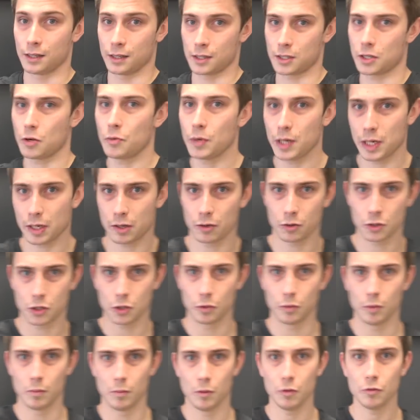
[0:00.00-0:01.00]
So we are going
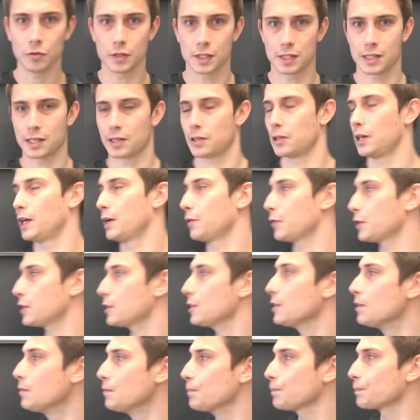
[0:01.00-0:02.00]
to remove the
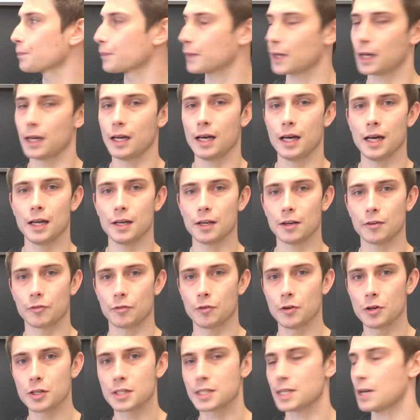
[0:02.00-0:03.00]
singularity. And at
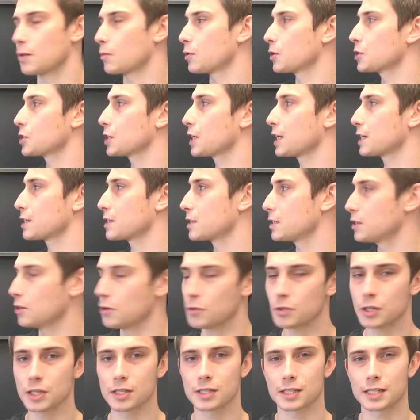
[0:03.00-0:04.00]
first I want you guys to
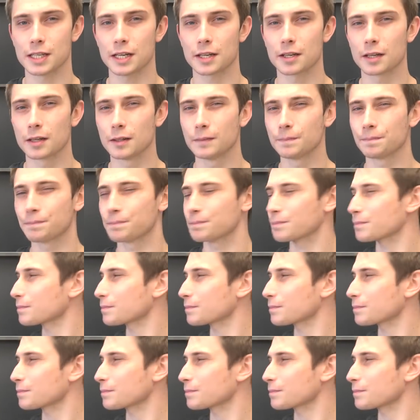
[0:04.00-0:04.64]
notice that